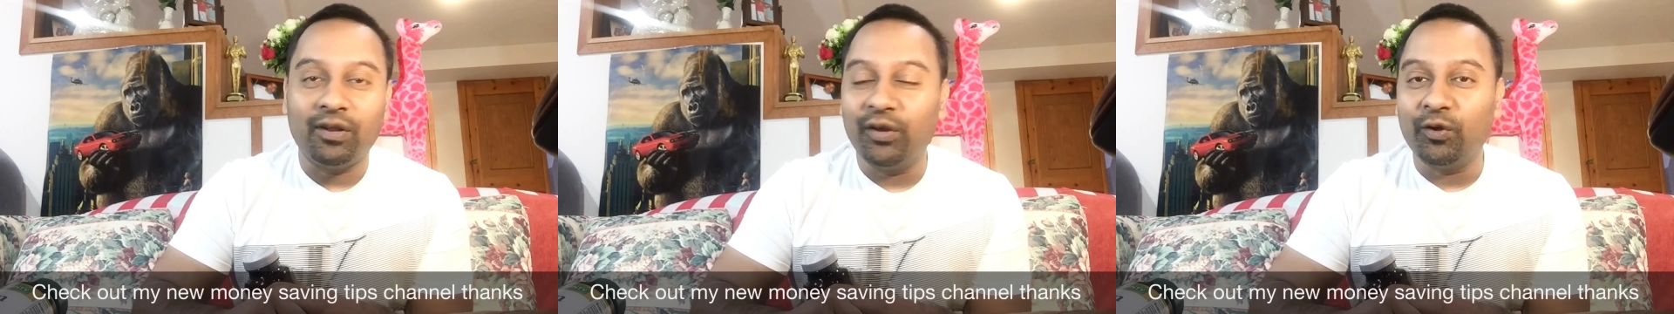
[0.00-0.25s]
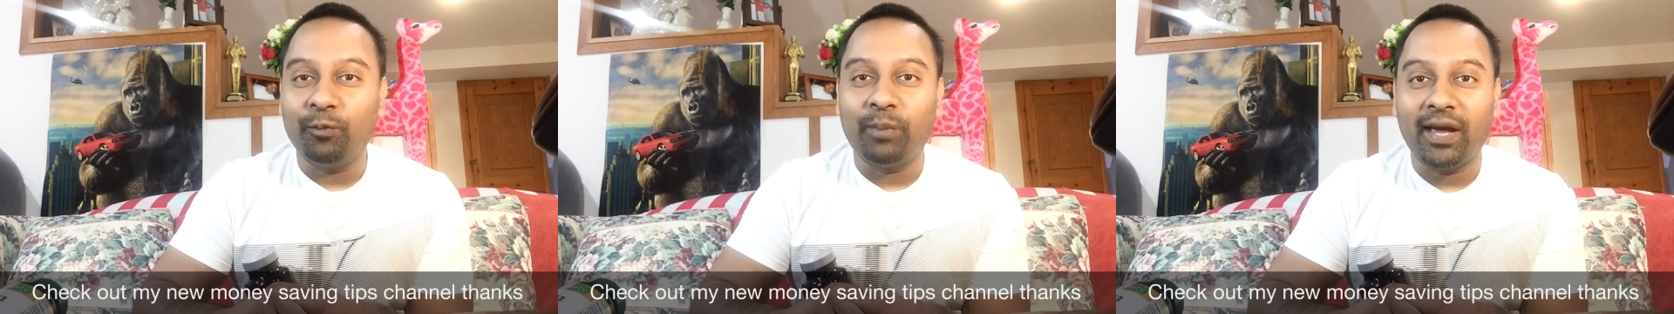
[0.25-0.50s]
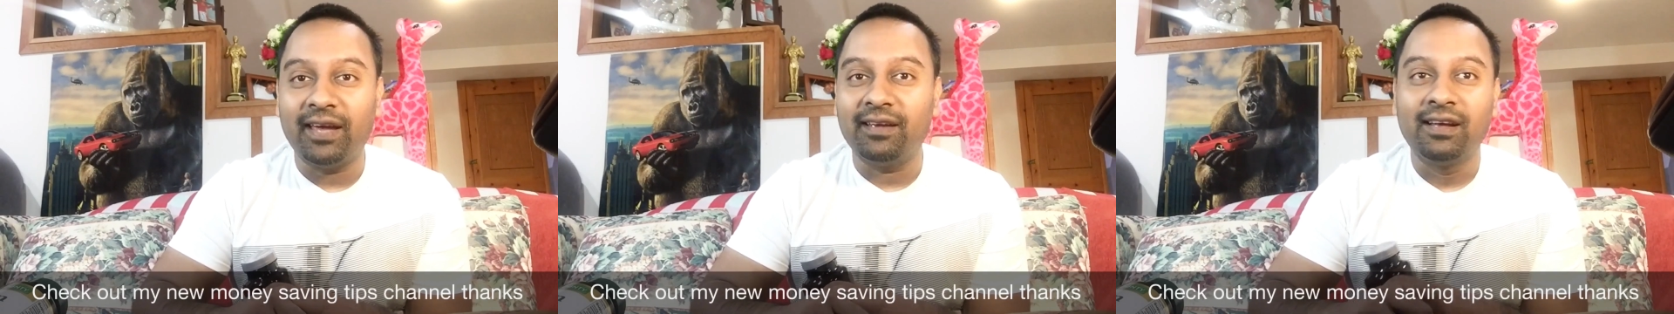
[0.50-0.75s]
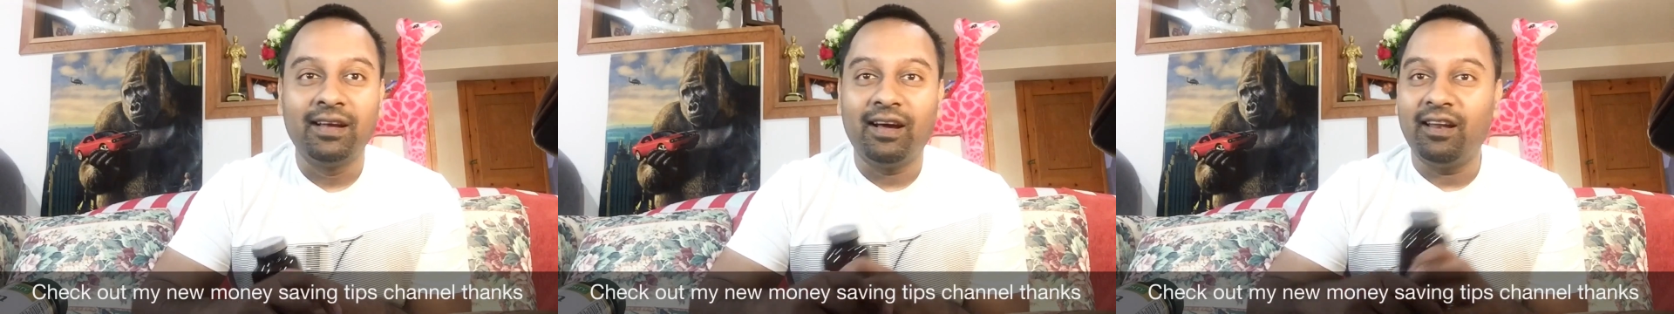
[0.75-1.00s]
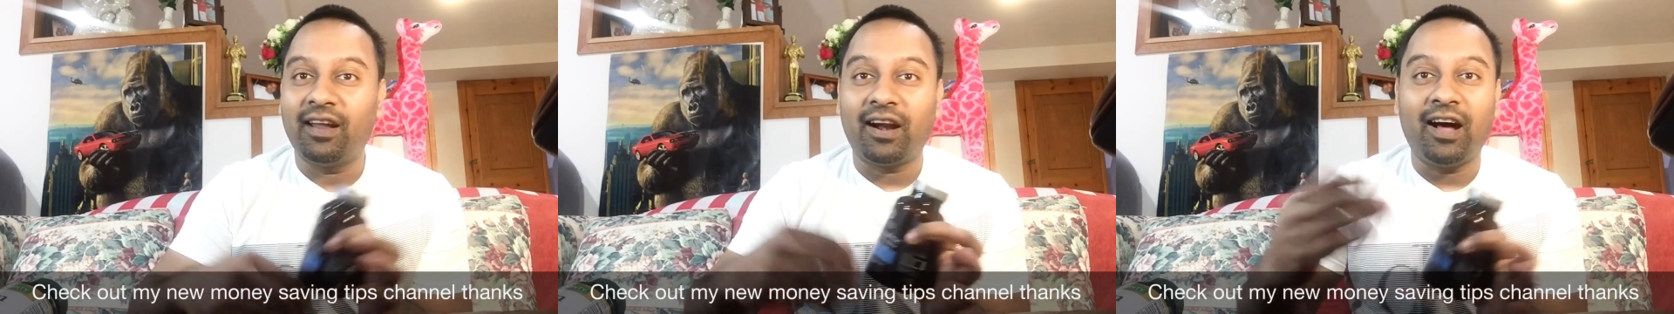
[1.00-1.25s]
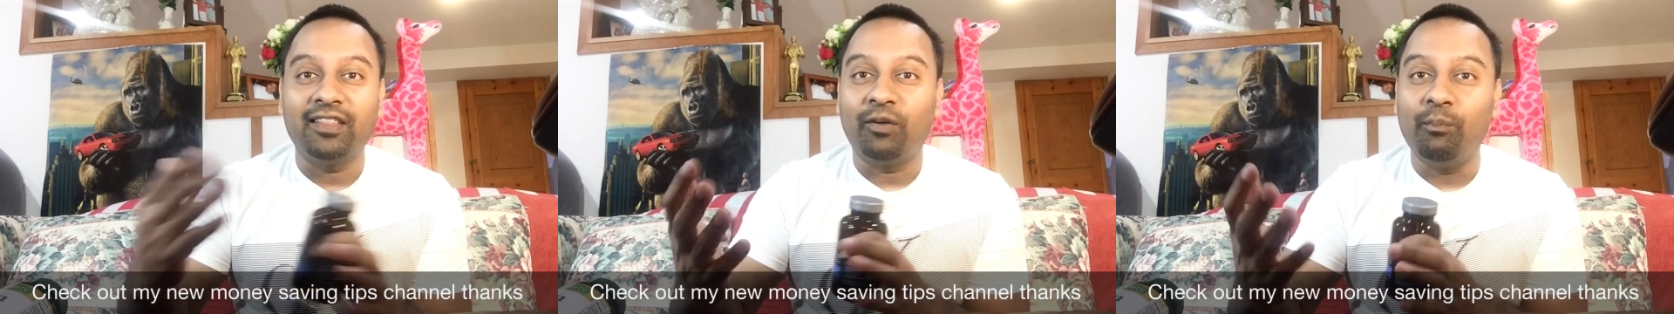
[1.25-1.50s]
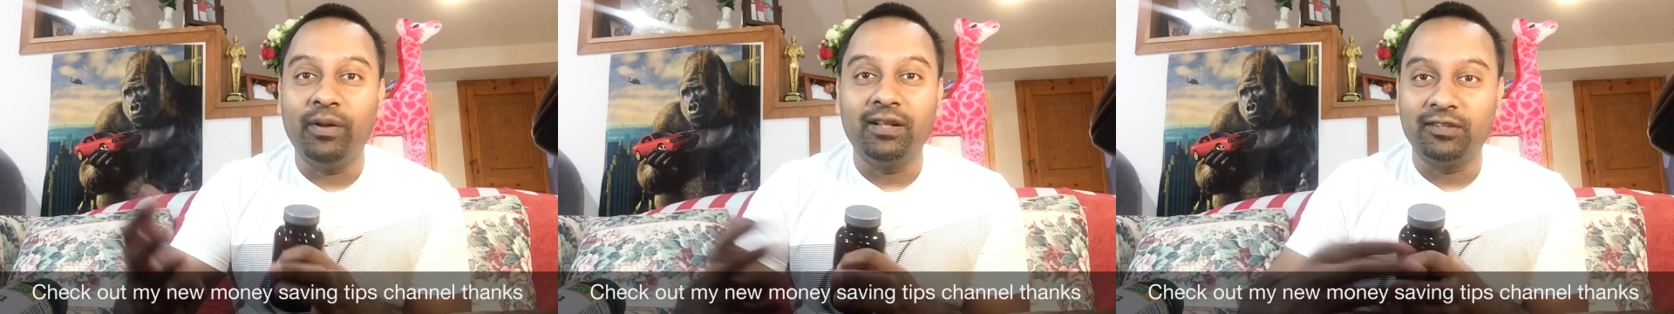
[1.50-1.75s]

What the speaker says: You could pay a lot of other bills